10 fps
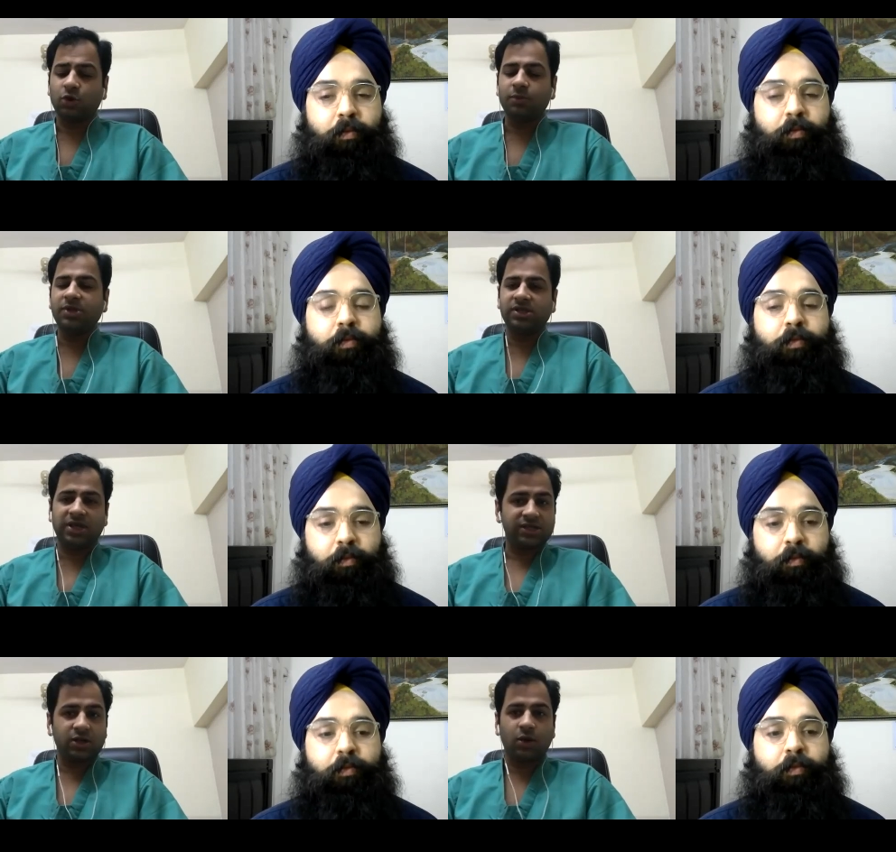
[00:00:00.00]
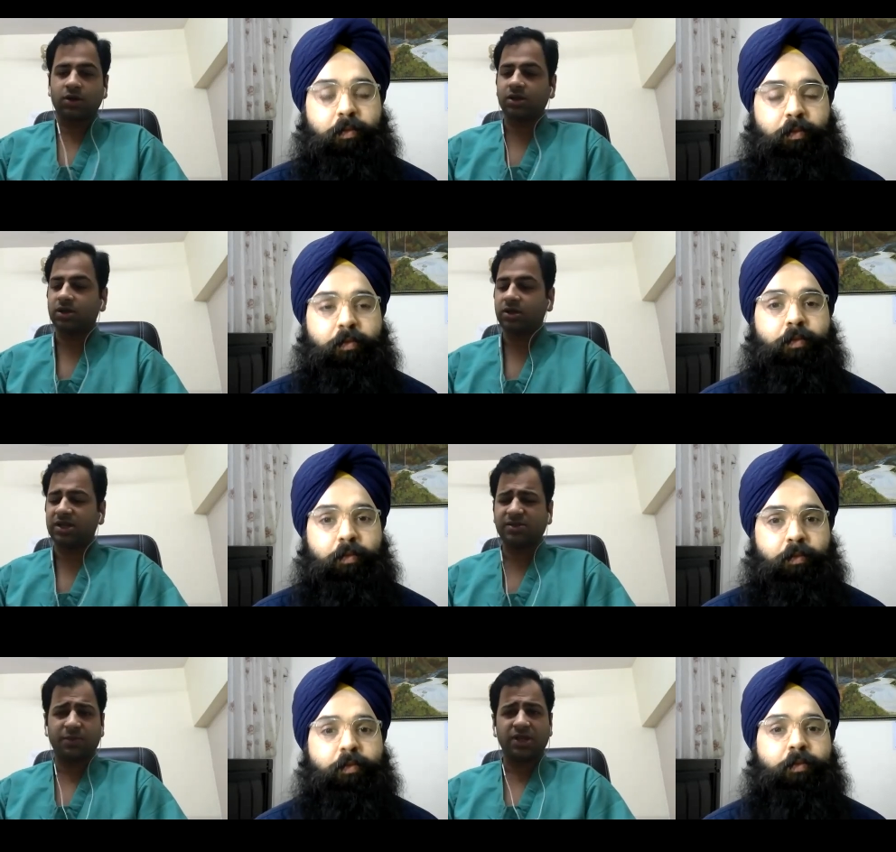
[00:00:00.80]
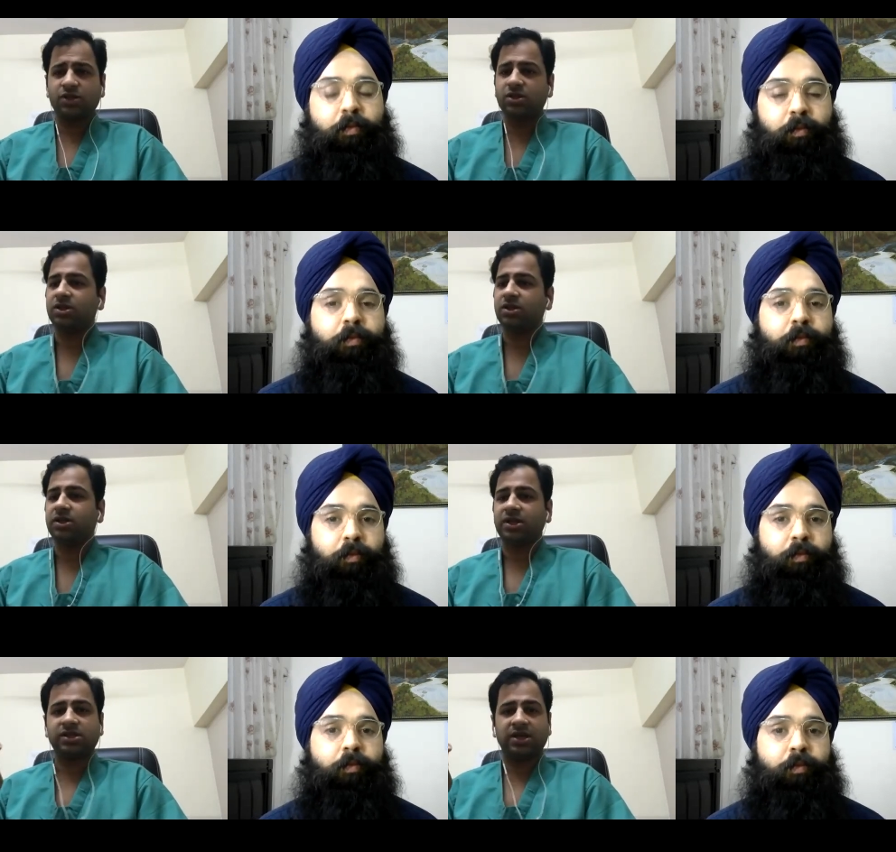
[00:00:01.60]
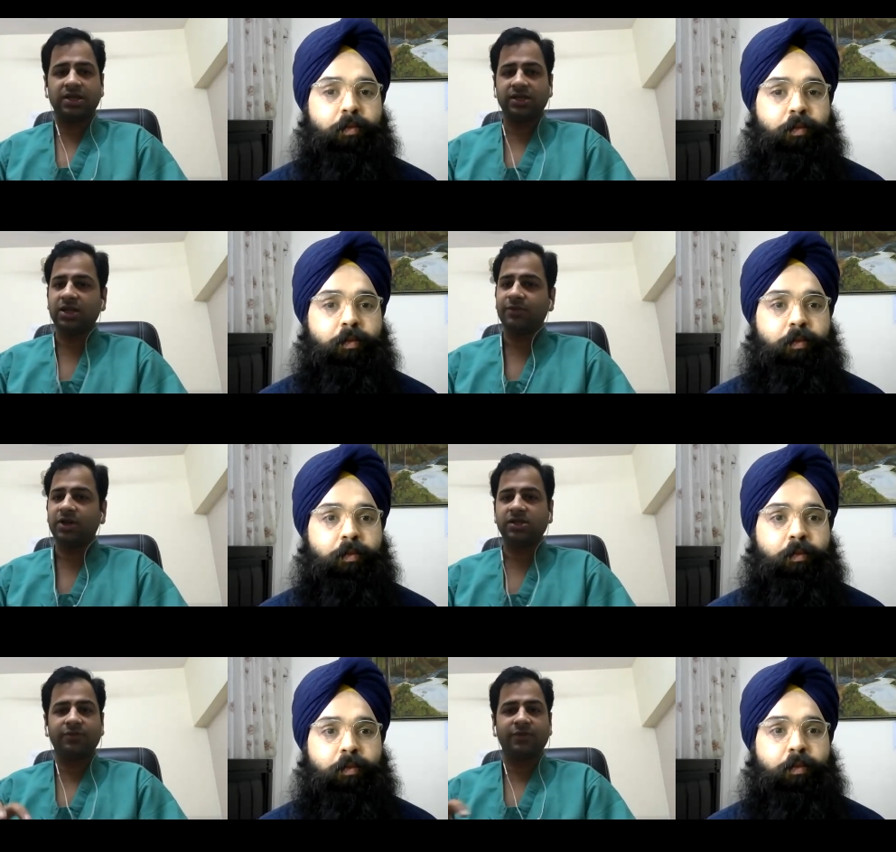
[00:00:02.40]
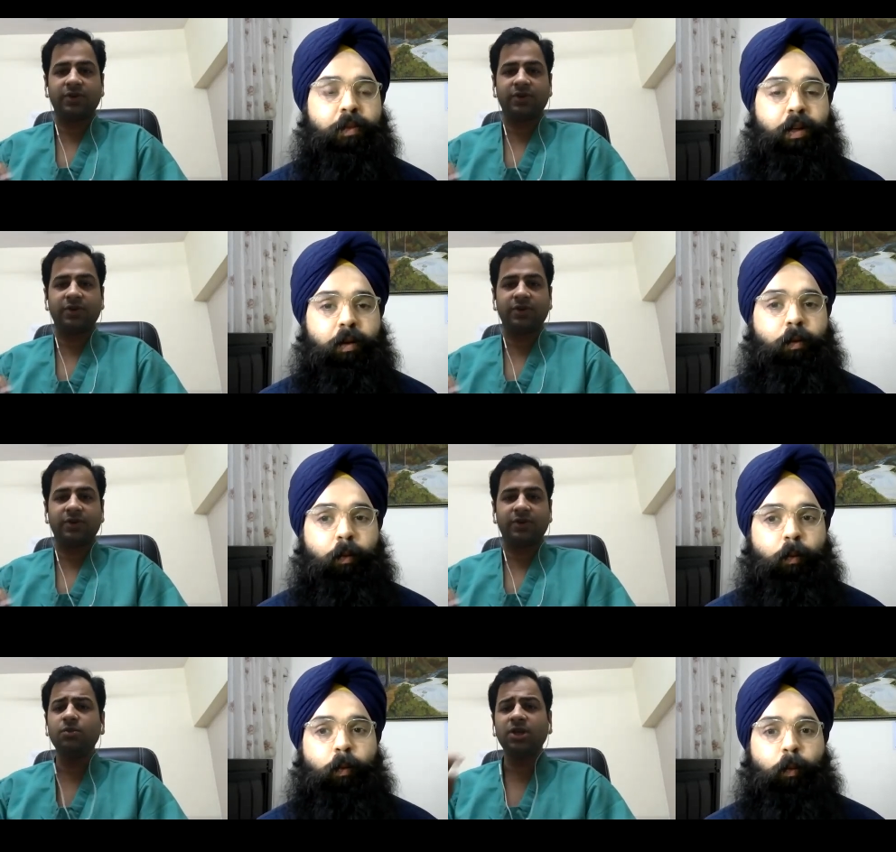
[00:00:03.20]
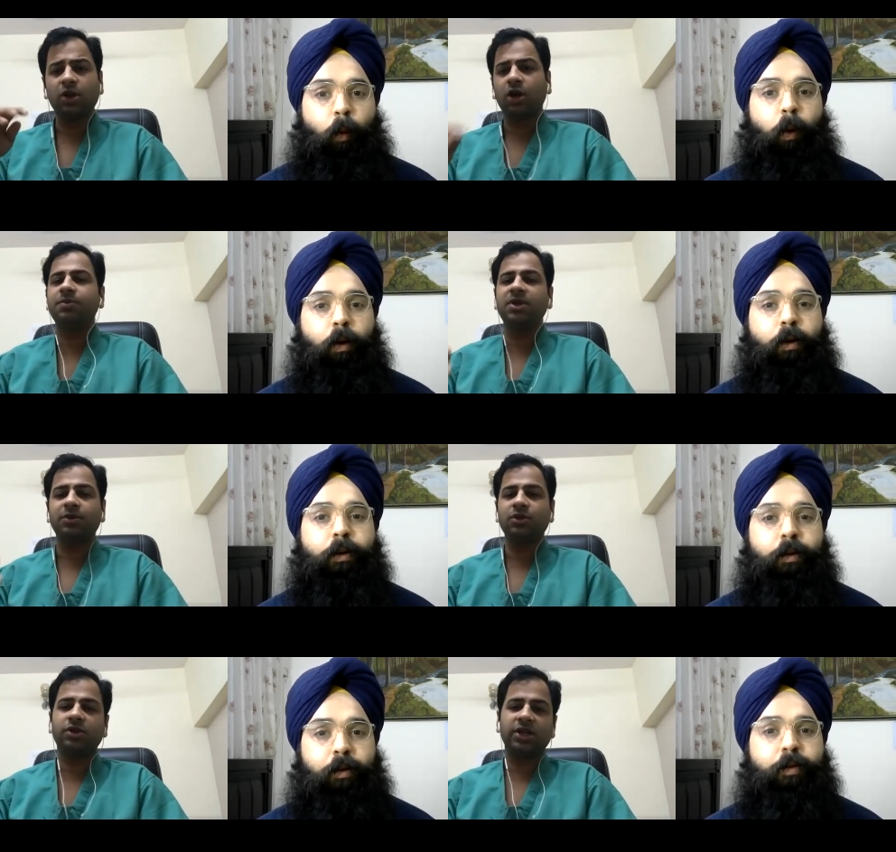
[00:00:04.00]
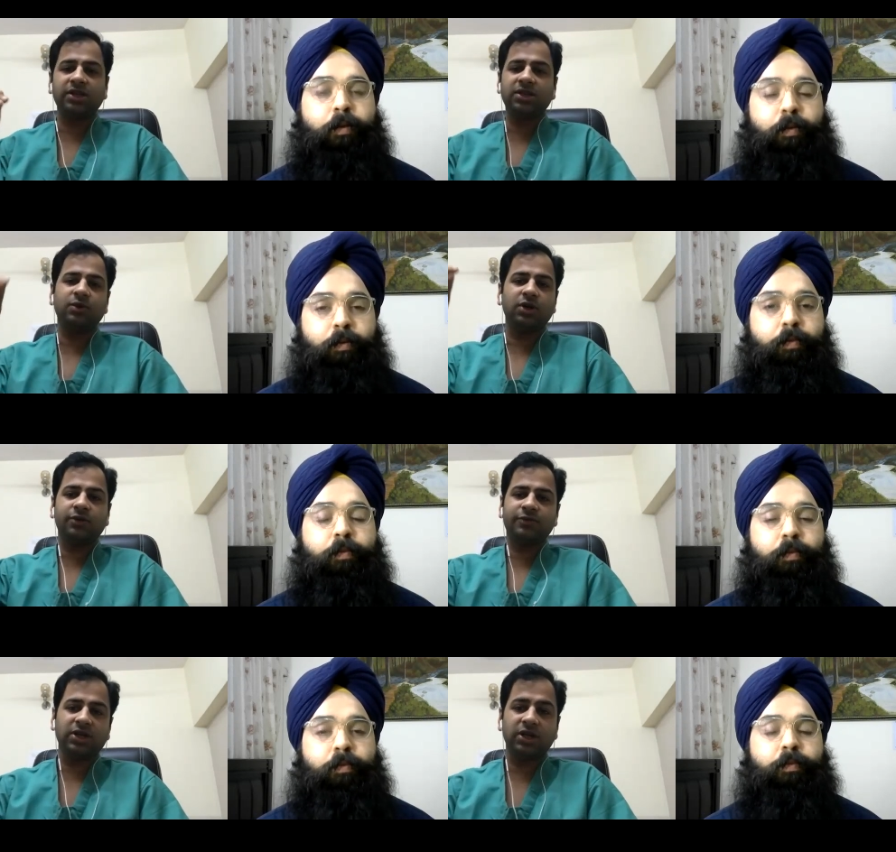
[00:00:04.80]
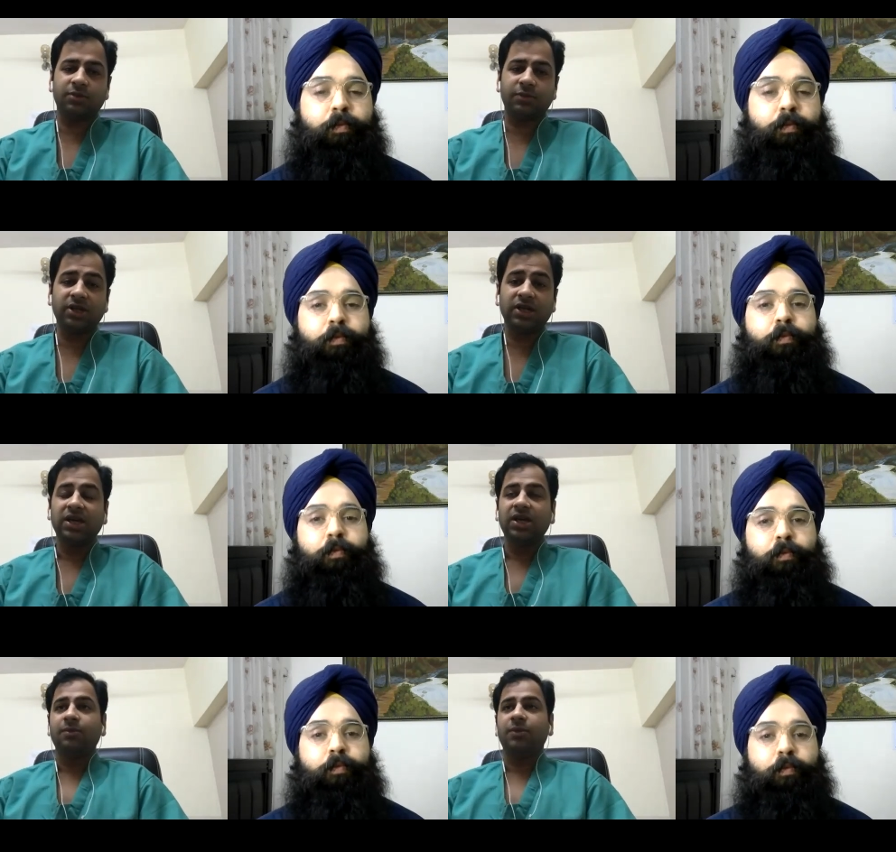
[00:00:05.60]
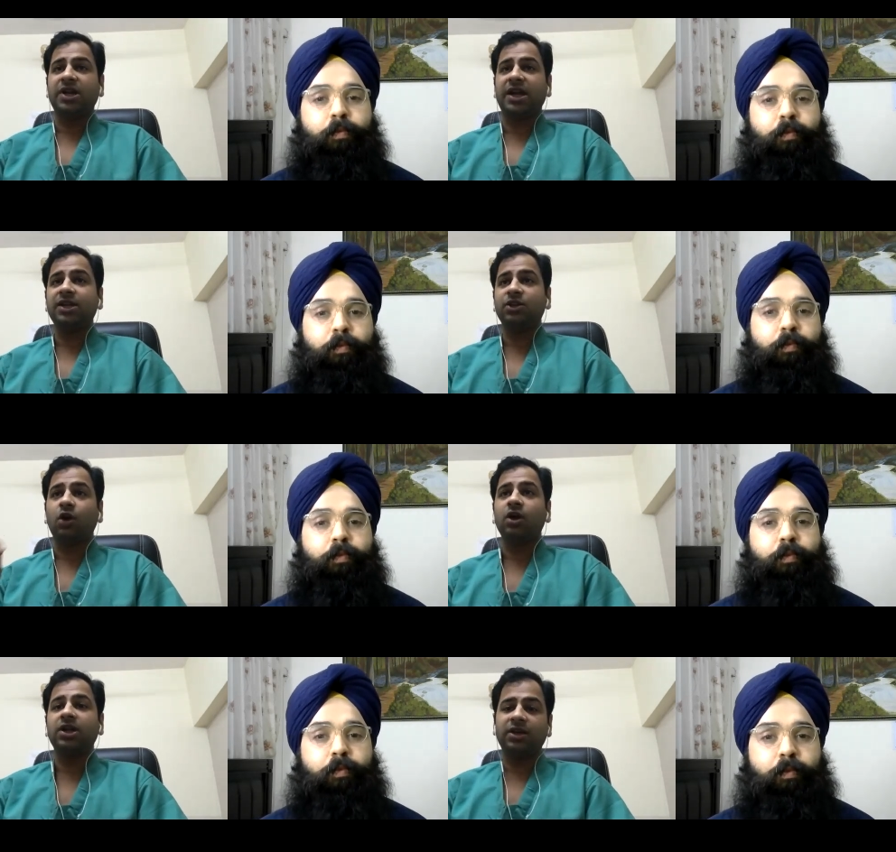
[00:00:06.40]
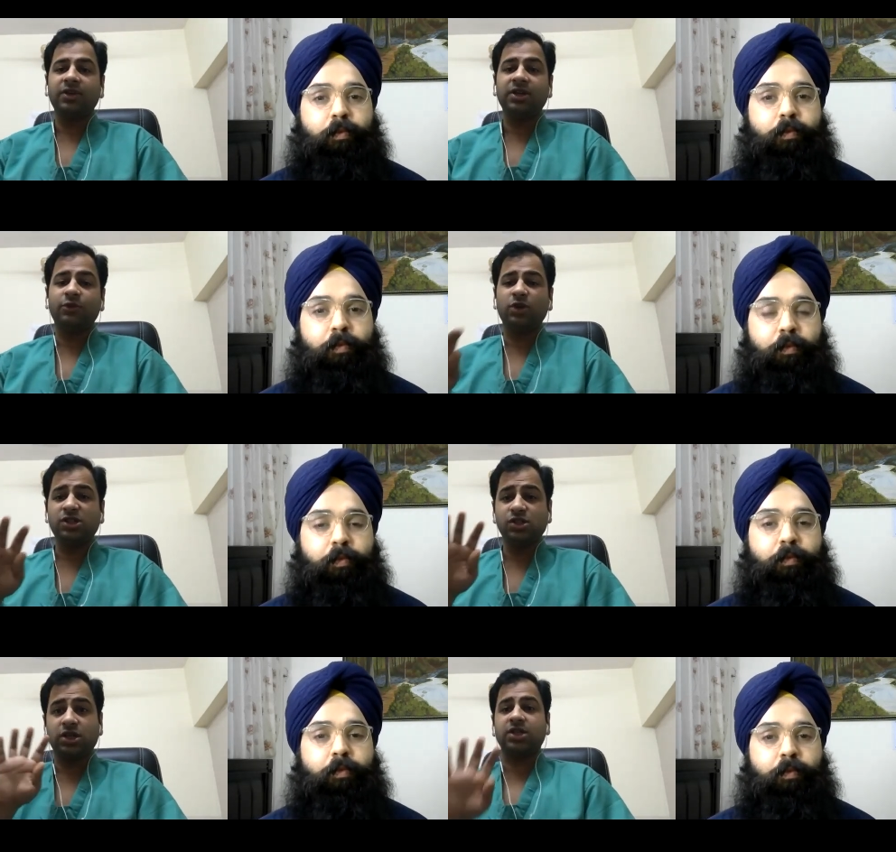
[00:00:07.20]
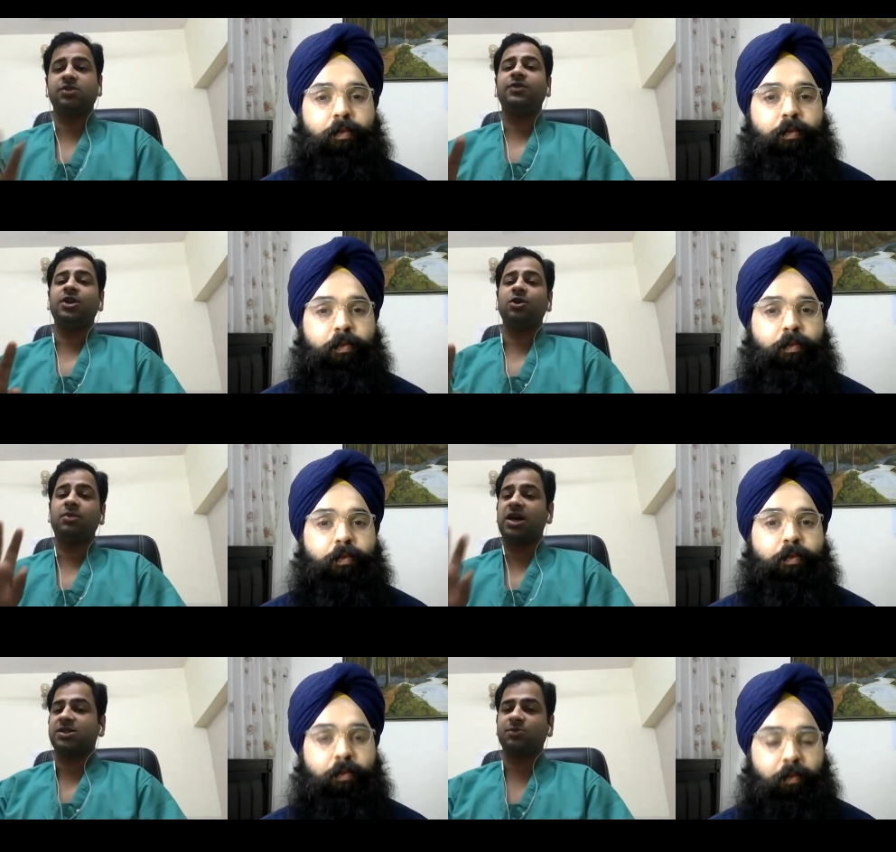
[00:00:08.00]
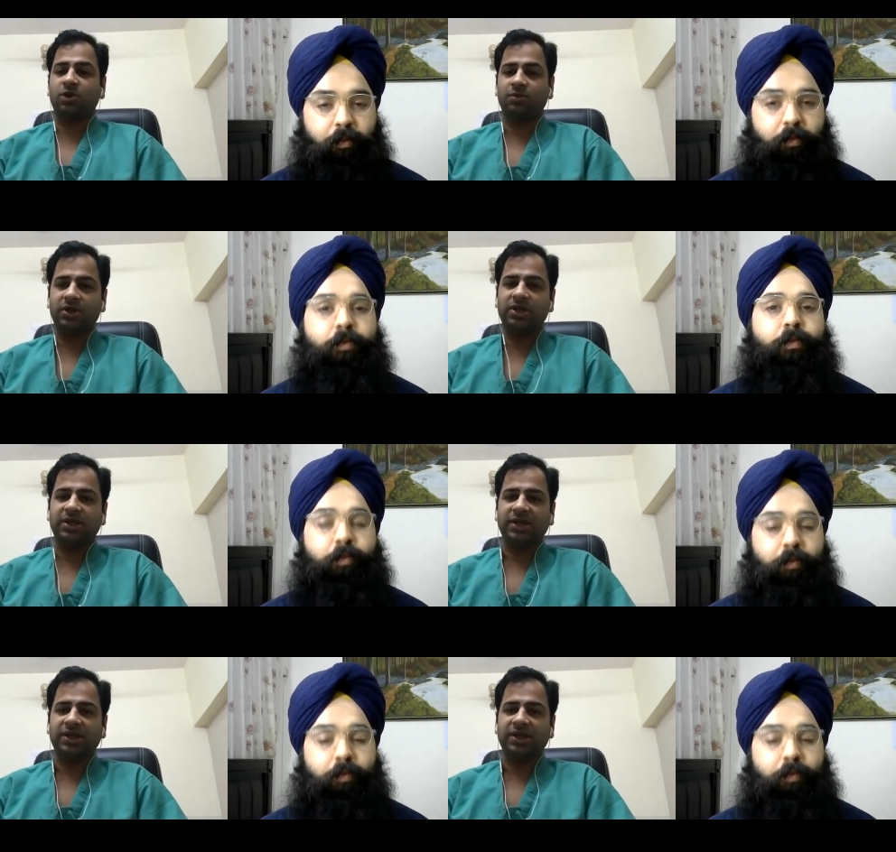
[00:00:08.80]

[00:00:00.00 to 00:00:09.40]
Speaker 1: so busy as a doctor, as a patient, as a healthcare worker, as a frontline worker, you may not be able to take the work of the government. But at your level, if you can just wear your mask properly,